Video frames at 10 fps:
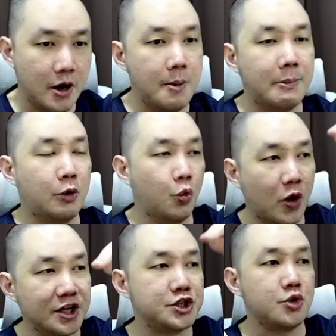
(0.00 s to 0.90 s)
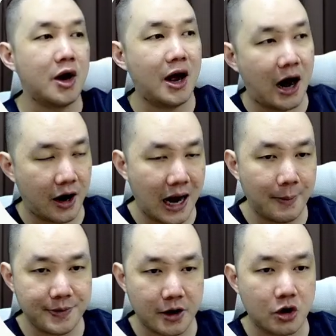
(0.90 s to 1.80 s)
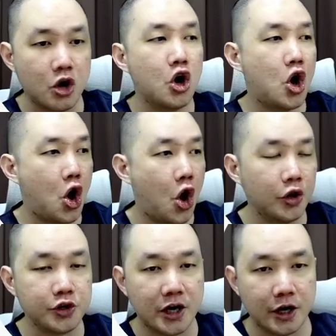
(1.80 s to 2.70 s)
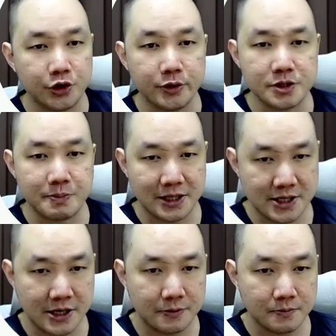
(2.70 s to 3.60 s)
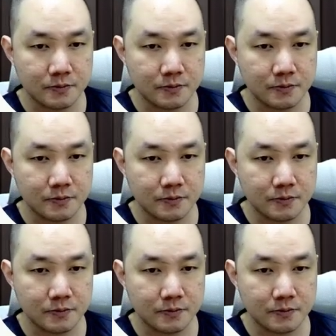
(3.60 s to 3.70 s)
But once you are up there, all you got to do is maintain.